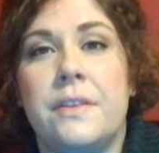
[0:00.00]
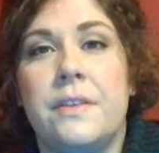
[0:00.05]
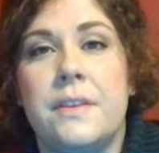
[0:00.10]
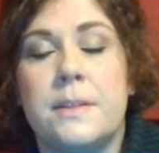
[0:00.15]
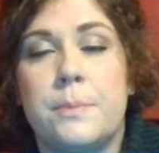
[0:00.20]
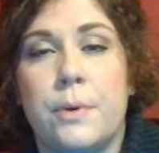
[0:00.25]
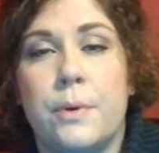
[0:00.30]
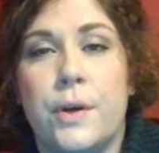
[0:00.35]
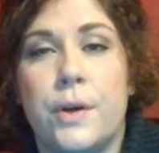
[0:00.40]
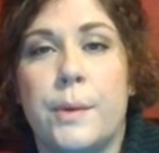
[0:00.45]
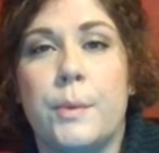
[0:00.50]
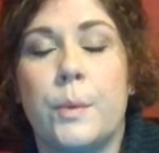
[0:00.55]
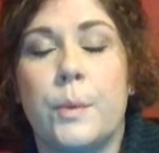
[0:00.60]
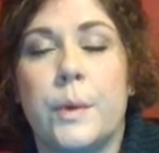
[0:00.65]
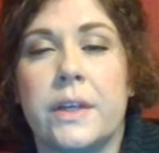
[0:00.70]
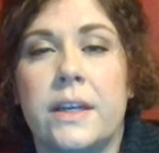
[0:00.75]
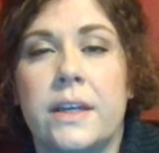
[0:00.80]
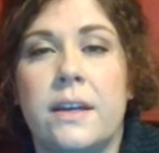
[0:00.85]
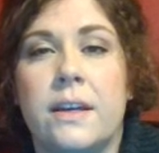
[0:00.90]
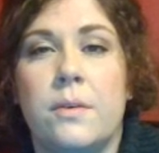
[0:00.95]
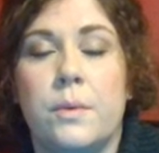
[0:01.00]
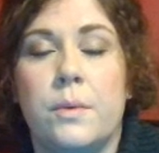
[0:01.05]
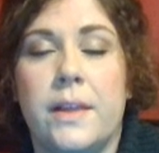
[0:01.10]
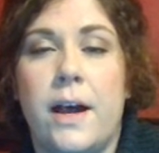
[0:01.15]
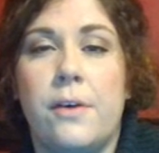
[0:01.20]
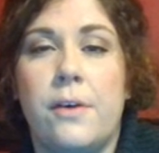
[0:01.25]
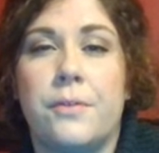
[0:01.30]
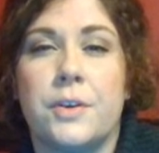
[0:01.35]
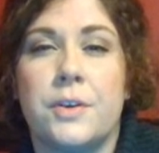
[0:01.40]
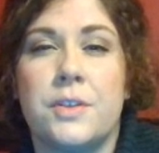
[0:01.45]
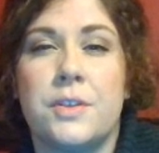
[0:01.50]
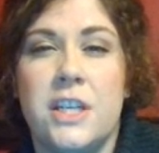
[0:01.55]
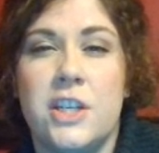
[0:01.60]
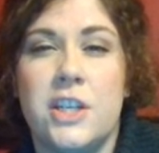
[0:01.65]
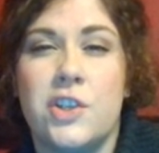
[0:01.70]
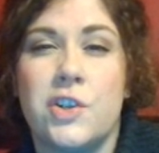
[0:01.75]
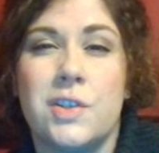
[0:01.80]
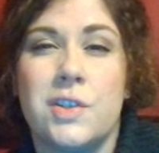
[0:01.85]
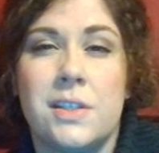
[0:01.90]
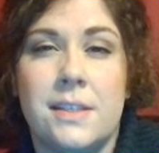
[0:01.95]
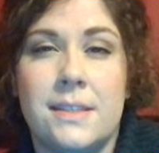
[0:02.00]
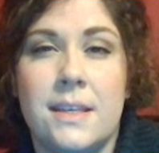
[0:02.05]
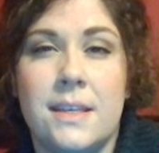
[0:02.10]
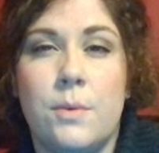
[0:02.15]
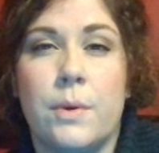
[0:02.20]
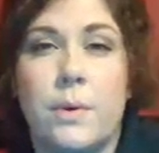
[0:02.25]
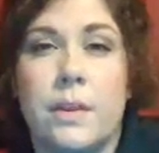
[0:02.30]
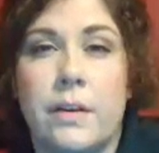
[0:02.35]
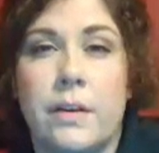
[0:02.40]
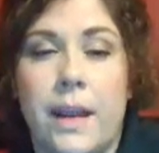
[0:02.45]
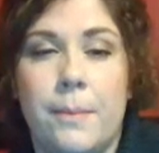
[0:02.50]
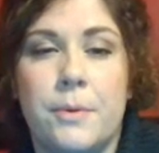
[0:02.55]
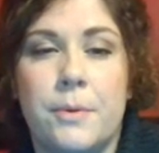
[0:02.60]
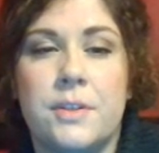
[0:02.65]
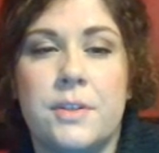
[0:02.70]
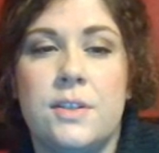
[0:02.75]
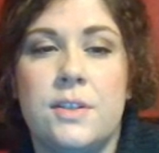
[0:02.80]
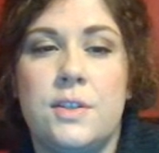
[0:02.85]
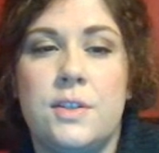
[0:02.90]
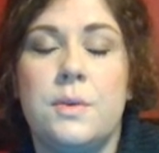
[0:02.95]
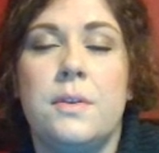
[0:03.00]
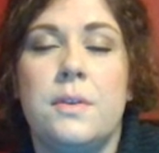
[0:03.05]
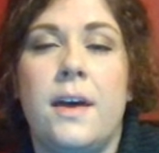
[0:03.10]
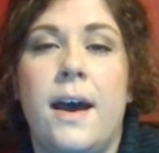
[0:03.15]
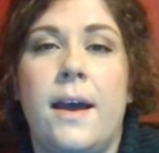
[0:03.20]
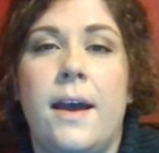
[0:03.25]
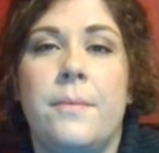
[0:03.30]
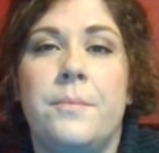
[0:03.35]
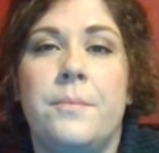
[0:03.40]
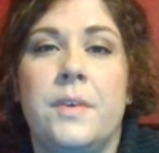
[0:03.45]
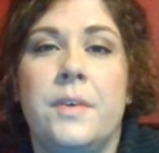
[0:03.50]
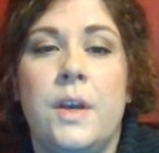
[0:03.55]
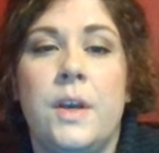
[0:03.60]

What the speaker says: and this program will really allow for teachers to see where they're able to do that.